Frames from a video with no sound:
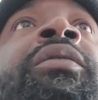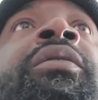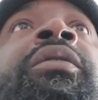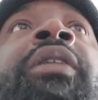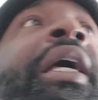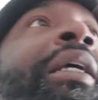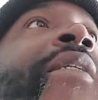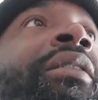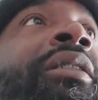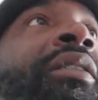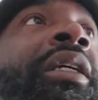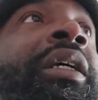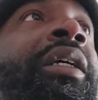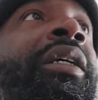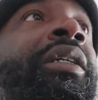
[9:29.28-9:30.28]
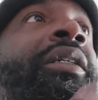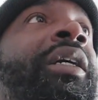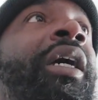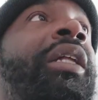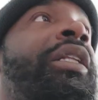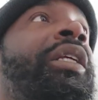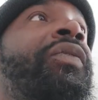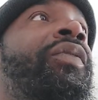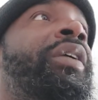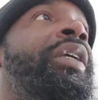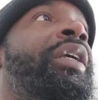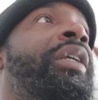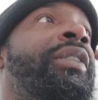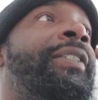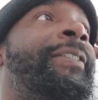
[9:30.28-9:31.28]
Lexington, Khalif
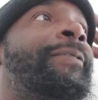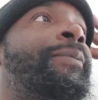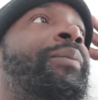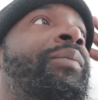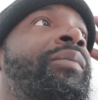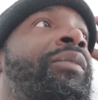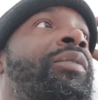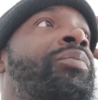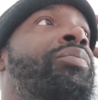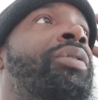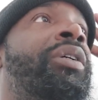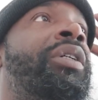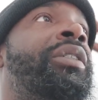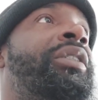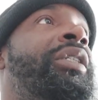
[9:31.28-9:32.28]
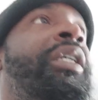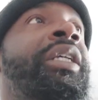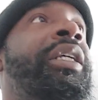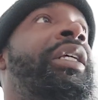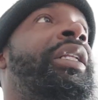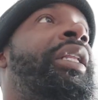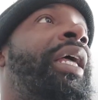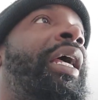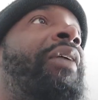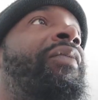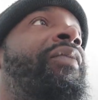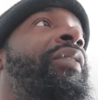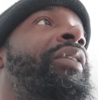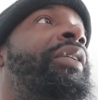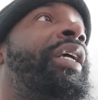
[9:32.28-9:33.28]
against Booker T and
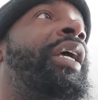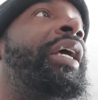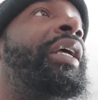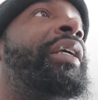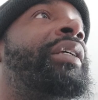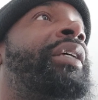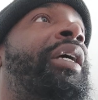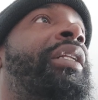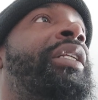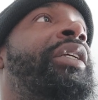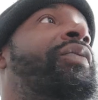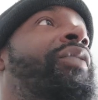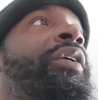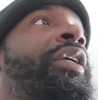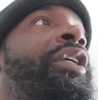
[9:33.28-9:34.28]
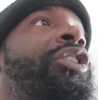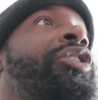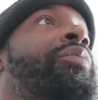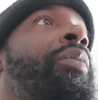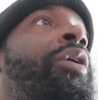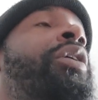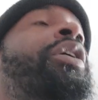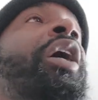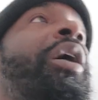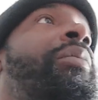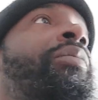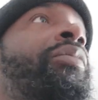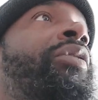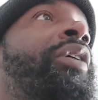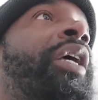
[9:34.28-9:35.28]
Lafayette, Khalif against
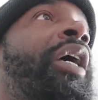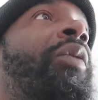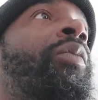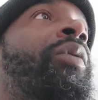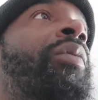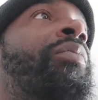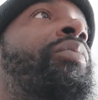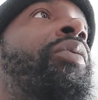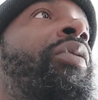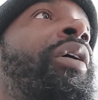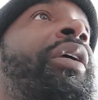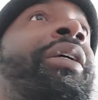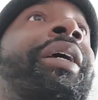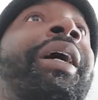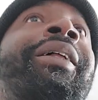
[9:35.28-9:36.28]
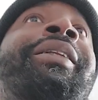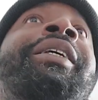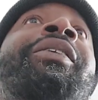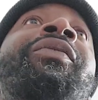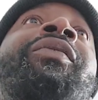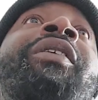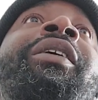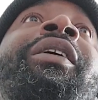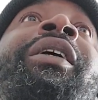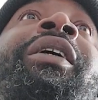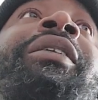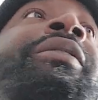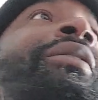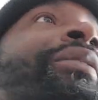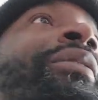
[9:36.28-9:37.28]
Montgomery at one point, Khalif
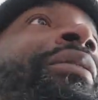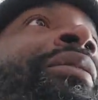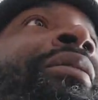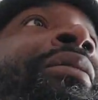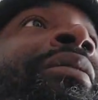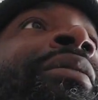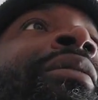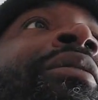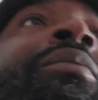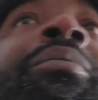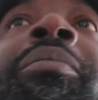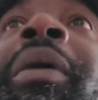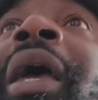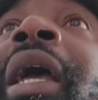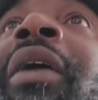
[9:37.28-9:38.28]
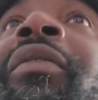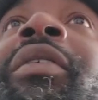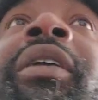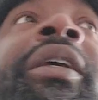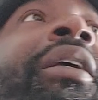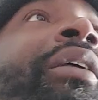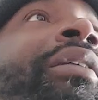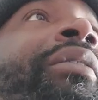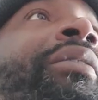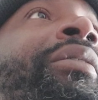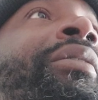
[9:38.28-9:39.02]
against Marion.